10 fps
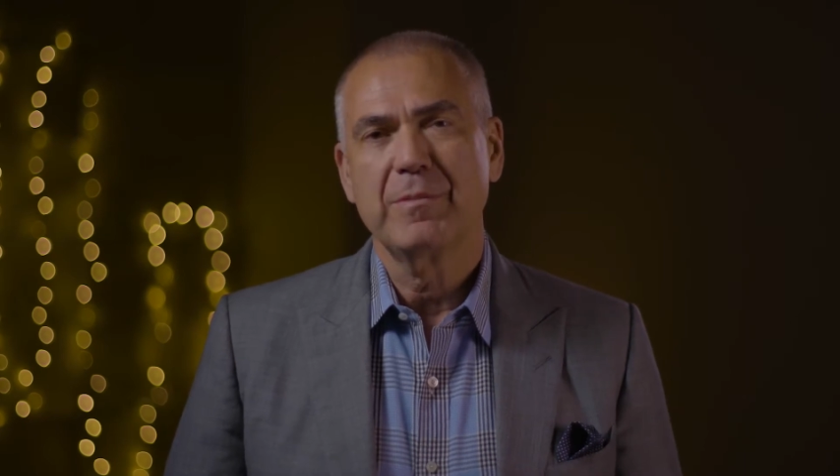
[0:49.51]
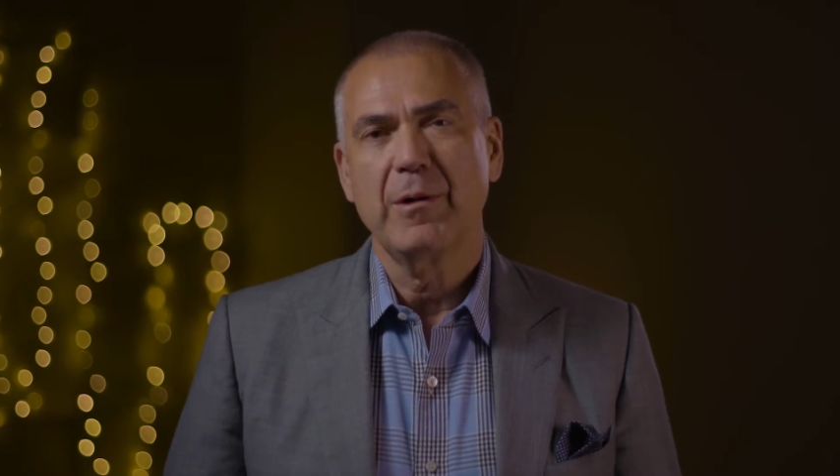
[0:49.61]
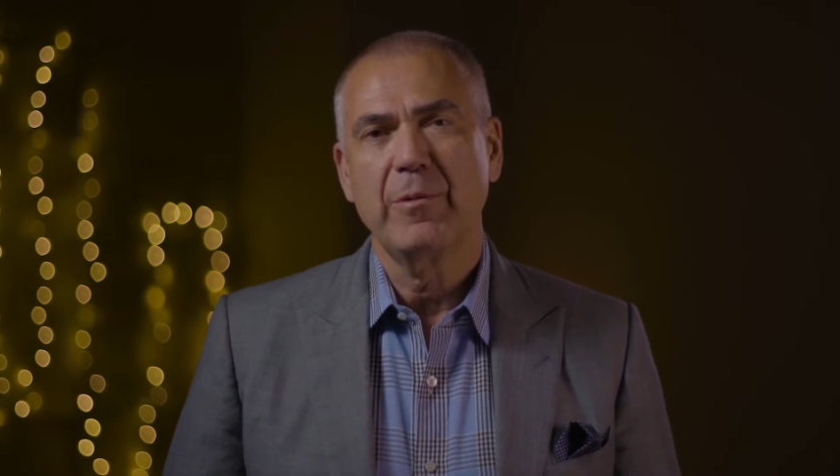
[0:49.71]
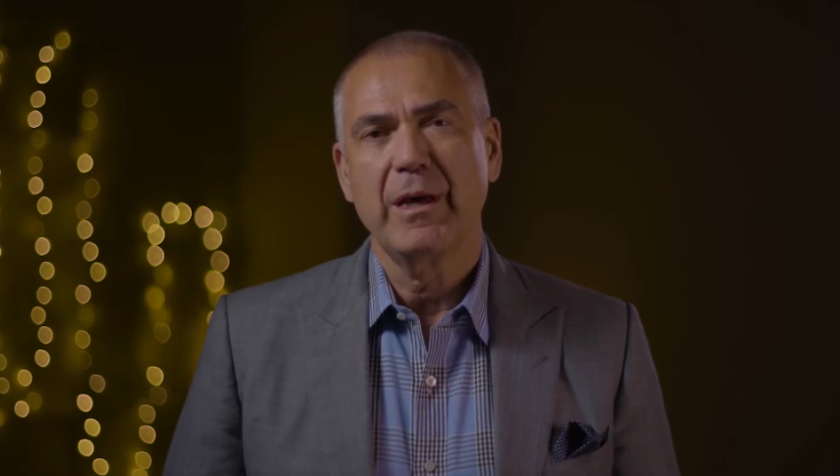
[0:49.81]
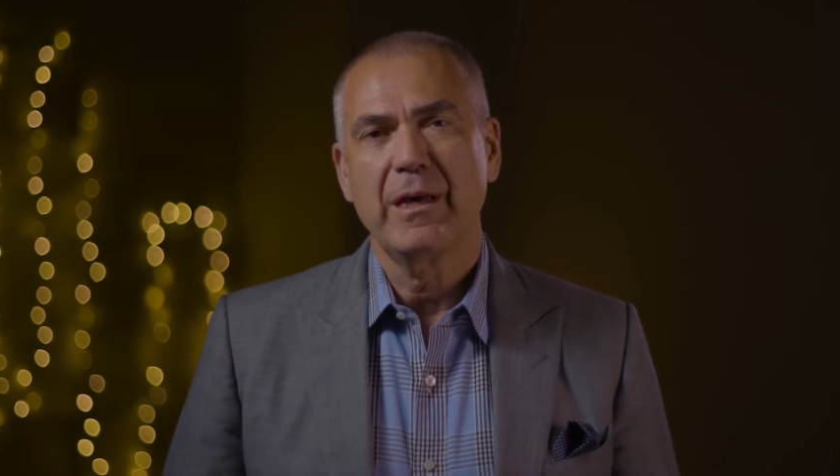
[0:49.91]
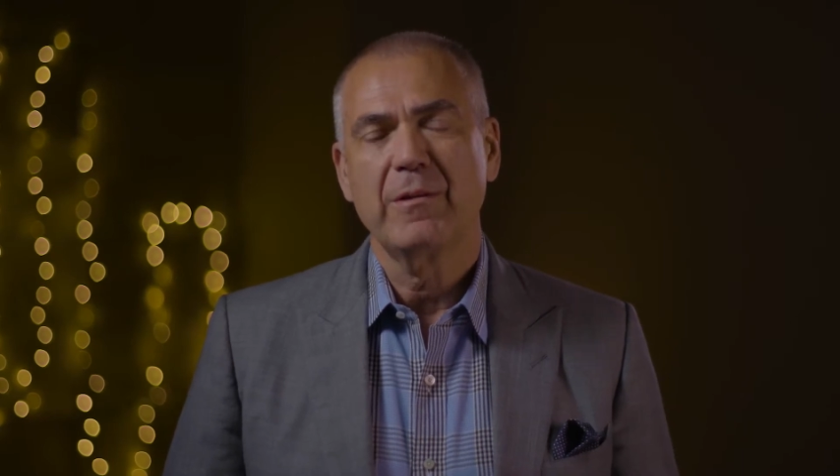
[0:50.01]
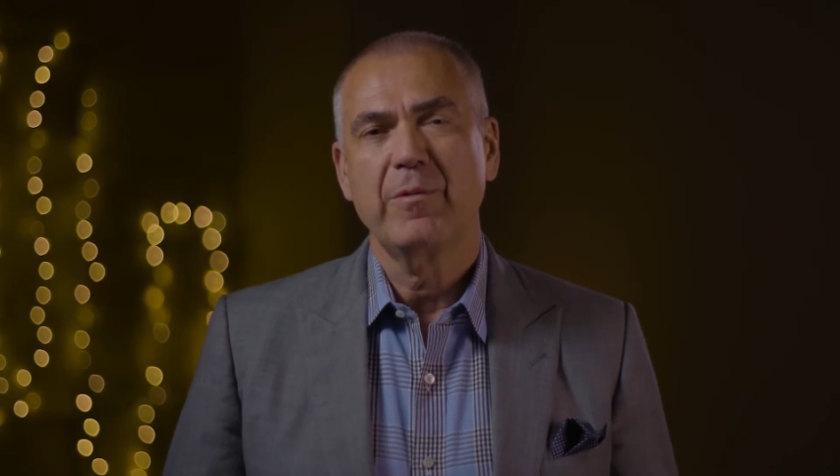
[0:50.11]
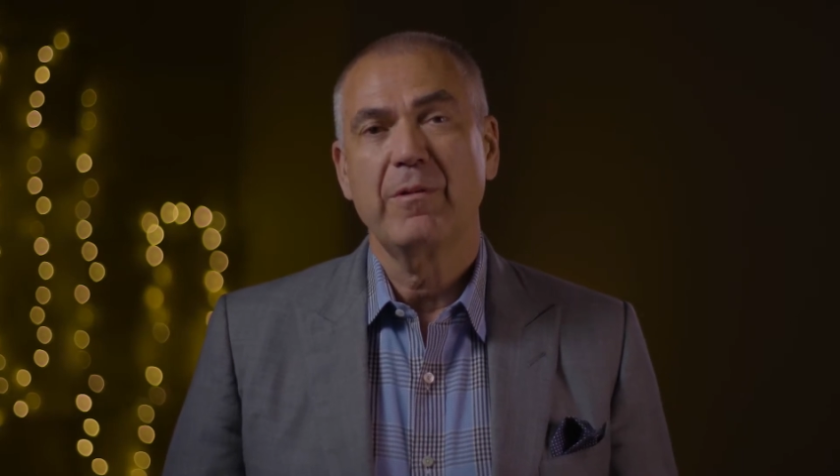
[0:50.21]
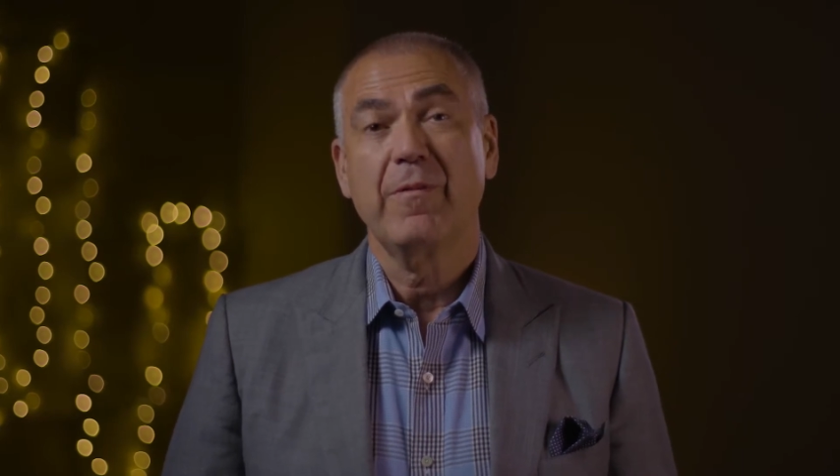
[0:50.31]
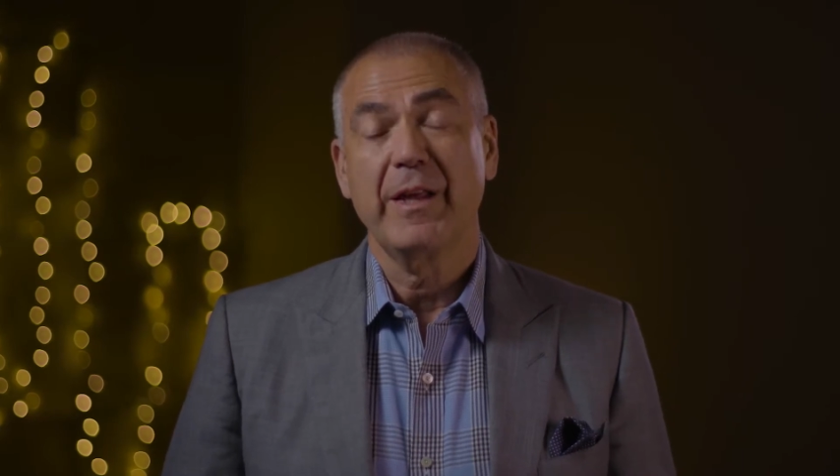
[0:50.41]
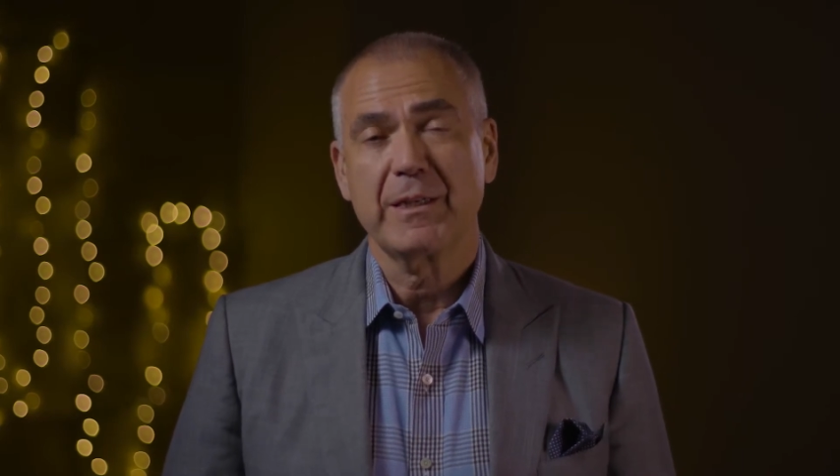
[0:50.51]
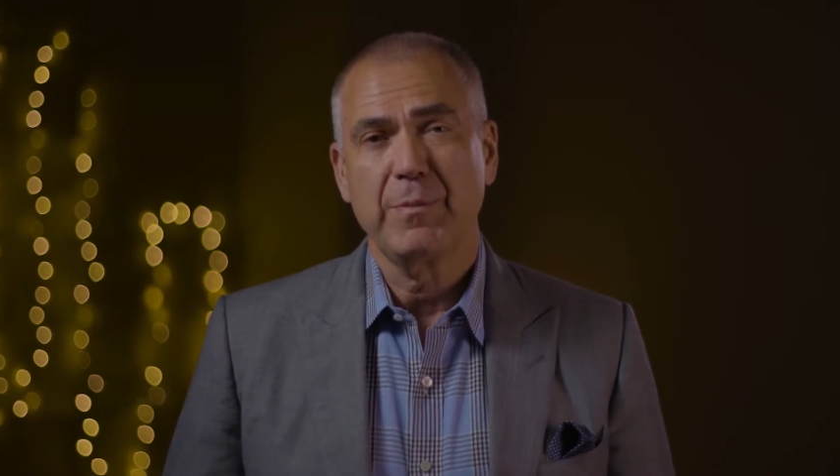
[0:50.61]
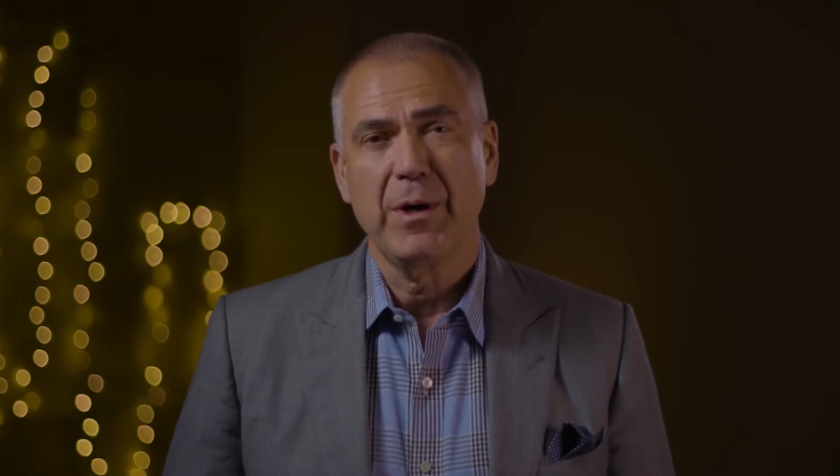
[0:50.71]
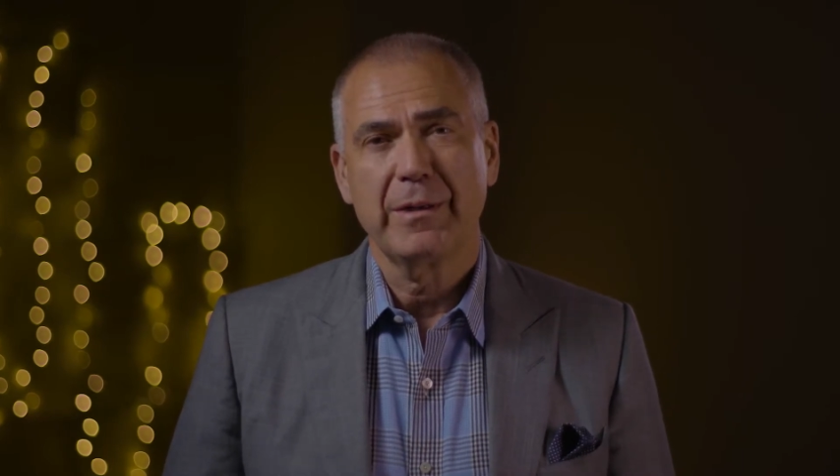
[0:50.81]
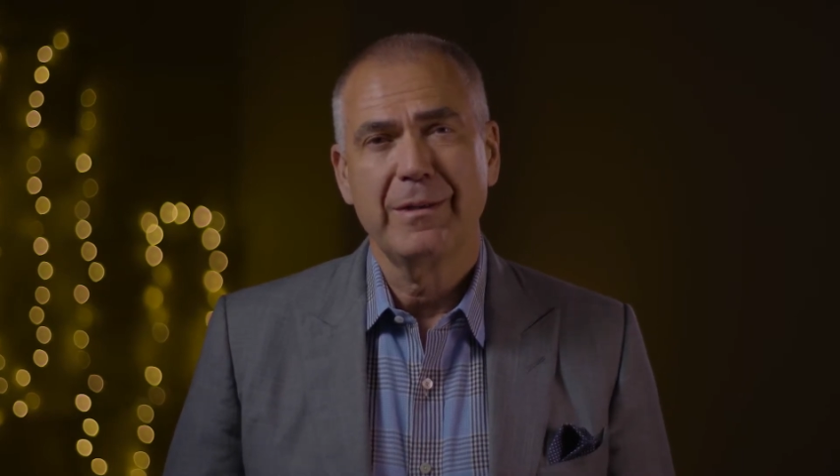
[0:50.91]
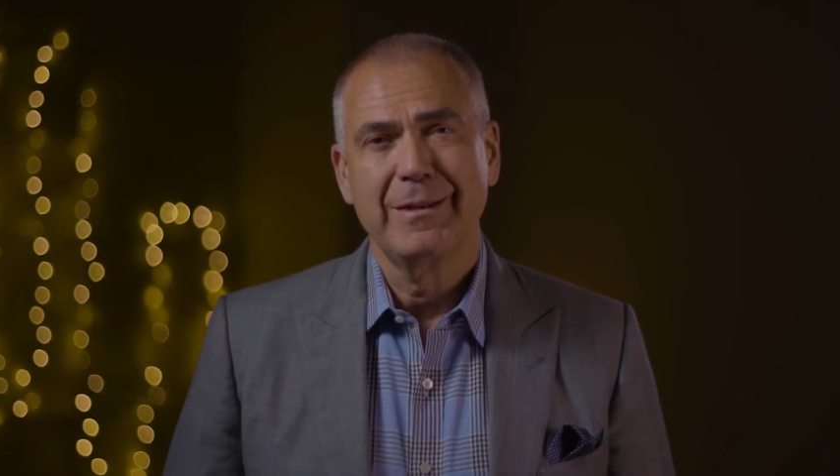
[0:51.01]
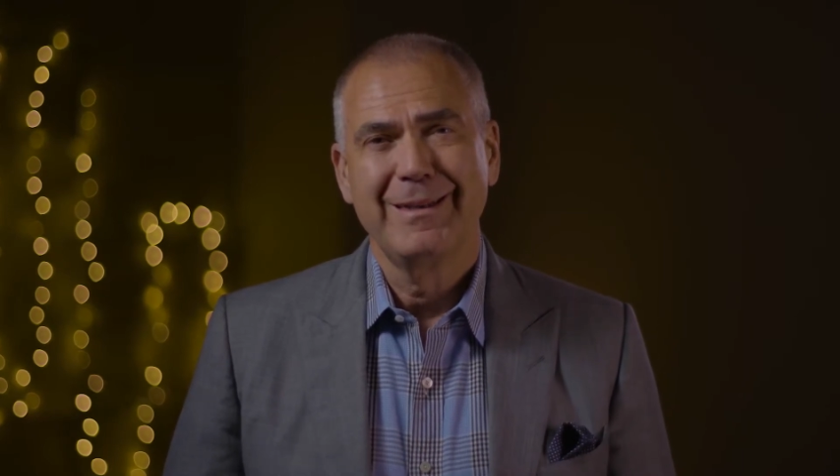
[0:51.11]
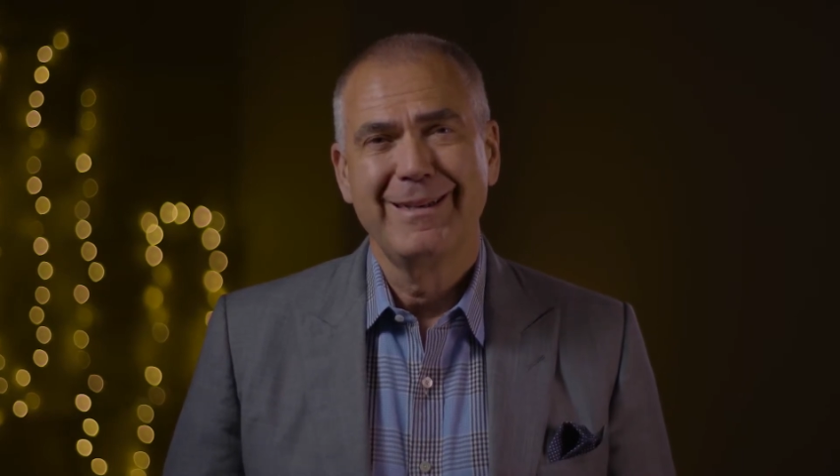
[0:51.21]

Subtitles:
that we have with FlexPod.